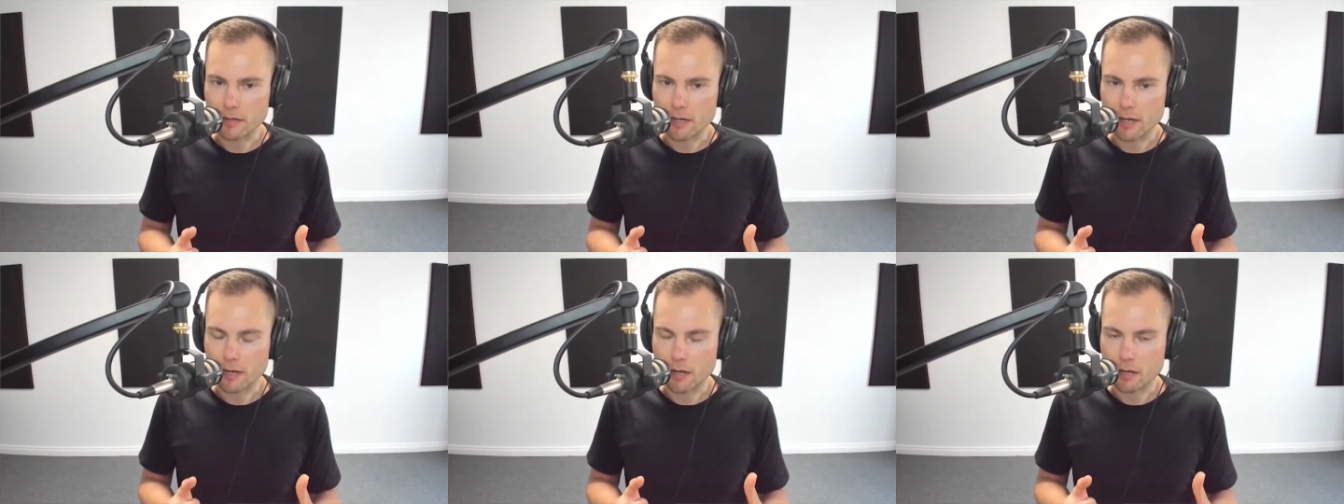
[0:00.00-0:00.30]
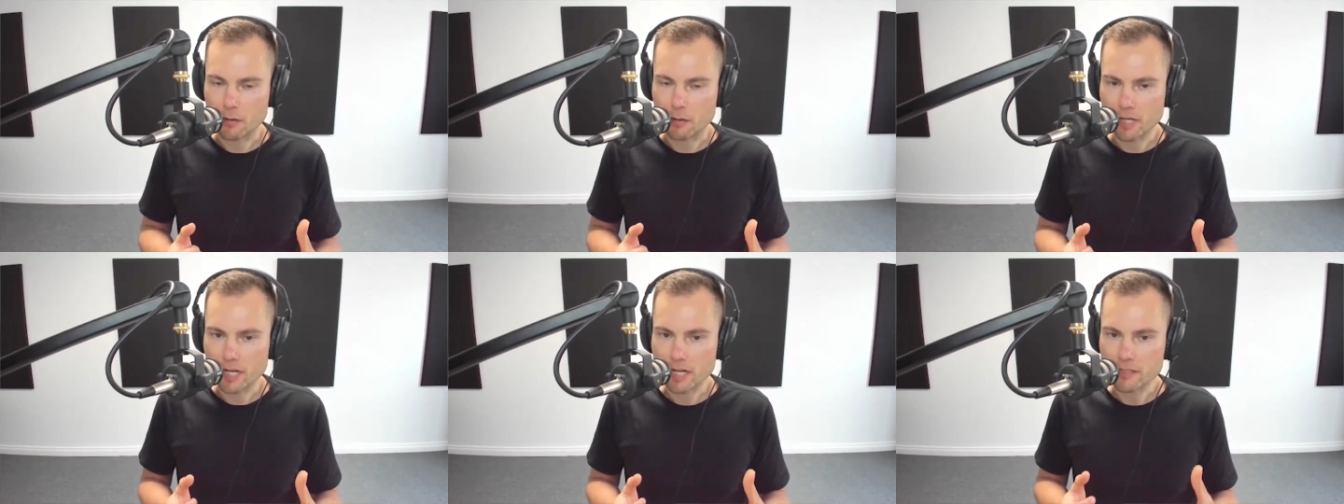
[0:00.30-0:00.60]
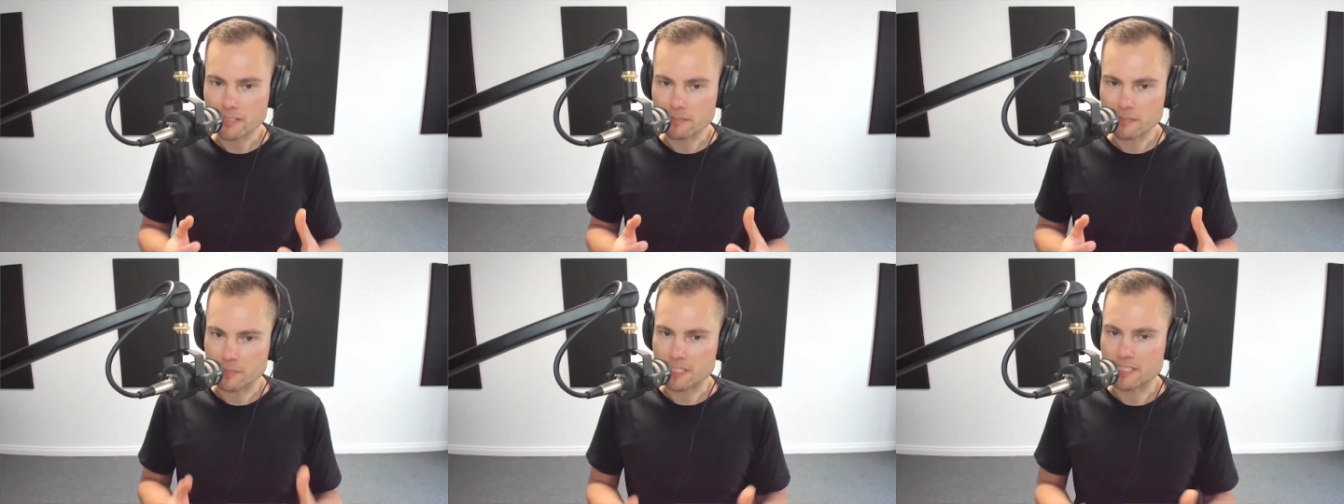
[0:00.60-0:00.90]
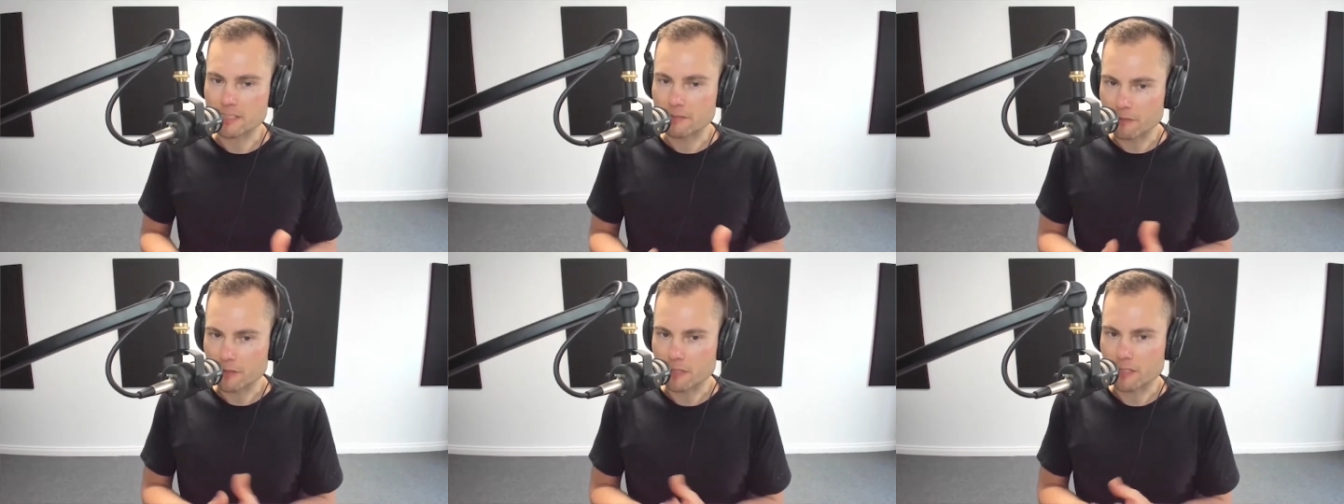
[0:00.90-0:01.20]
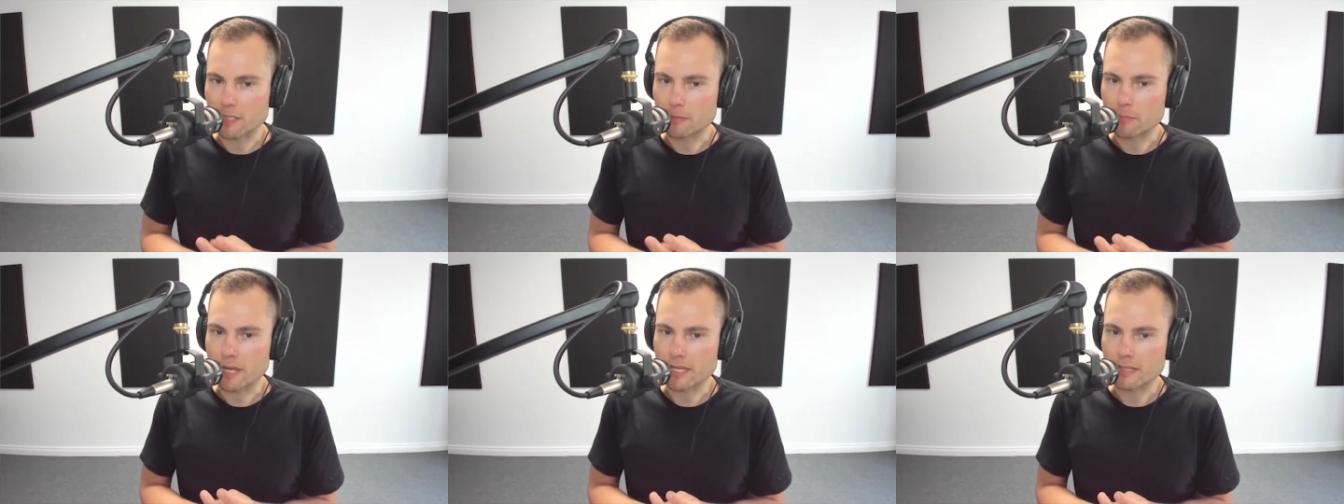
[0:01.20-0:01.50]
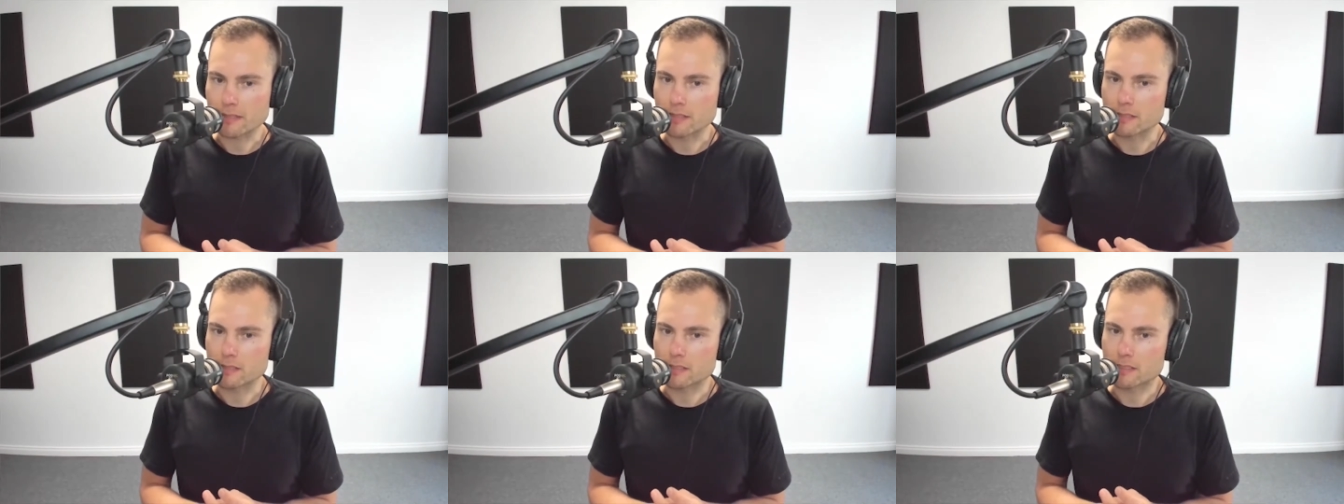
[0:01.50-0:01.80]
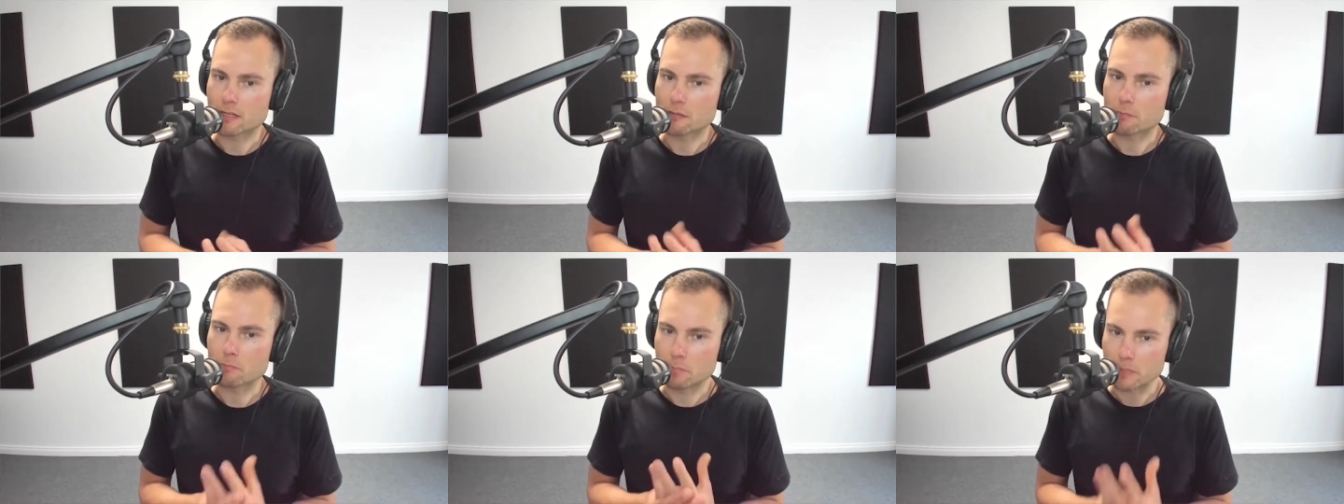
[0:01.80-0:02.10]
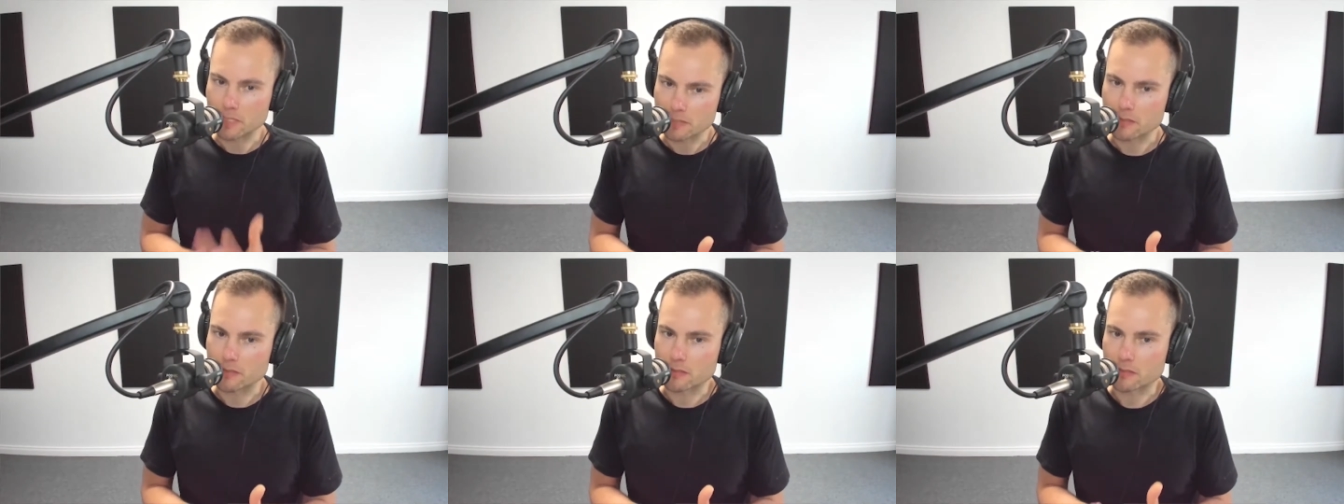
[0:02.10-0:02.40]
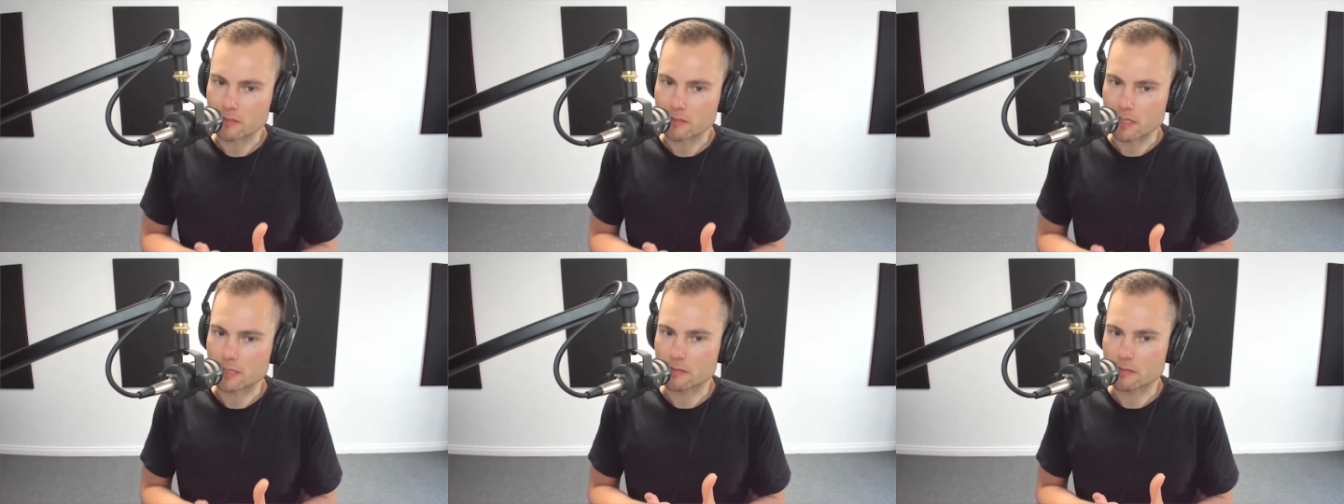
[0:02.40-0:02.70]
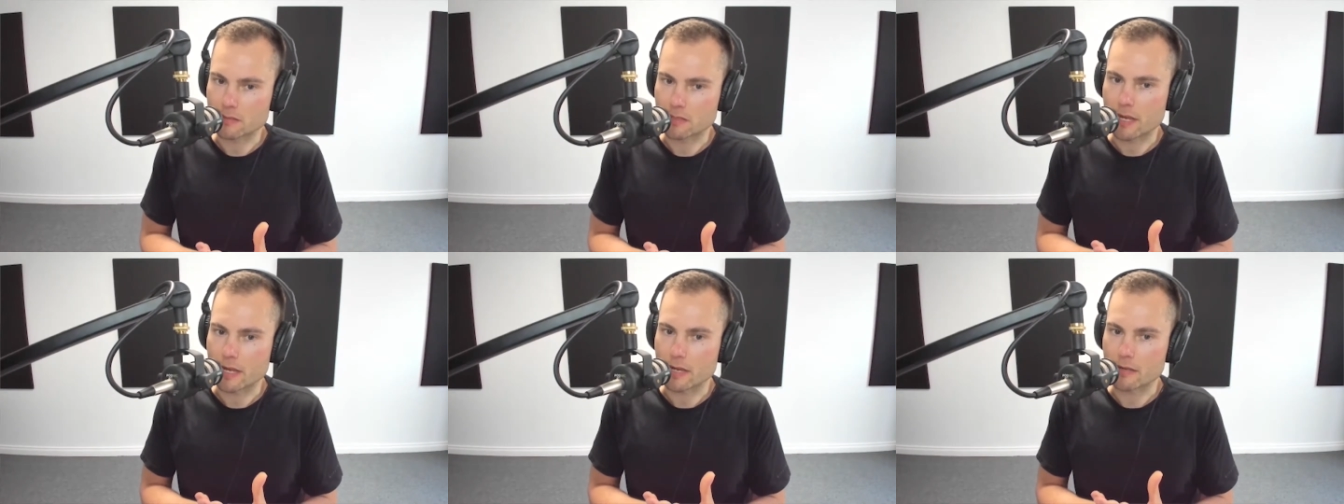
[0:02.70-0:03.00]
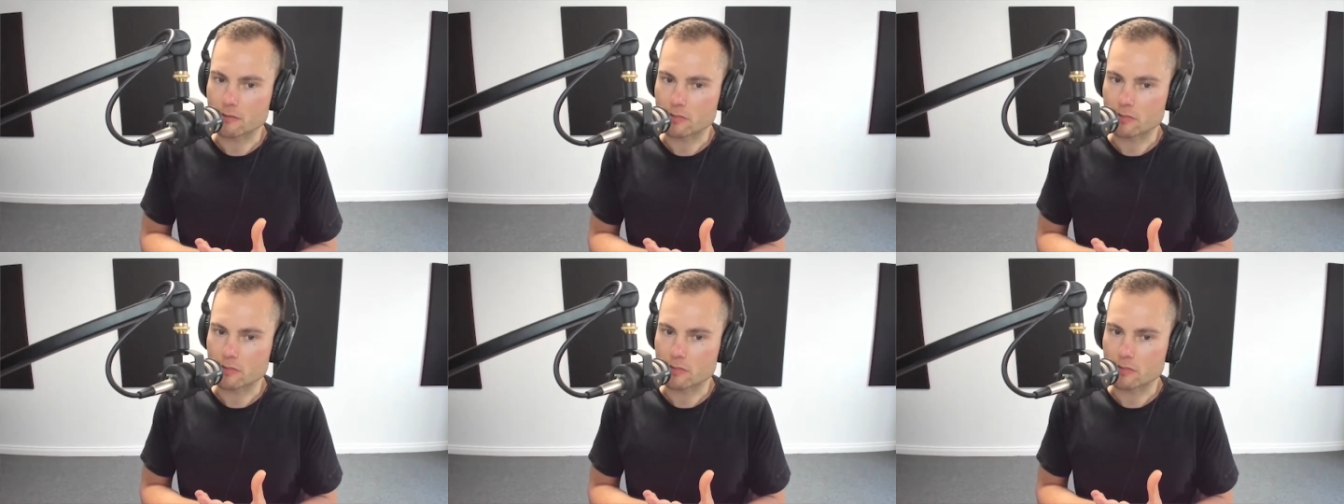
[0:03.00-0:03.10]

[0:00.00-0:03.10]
uh, I'm going to specifically make this in a business sense now.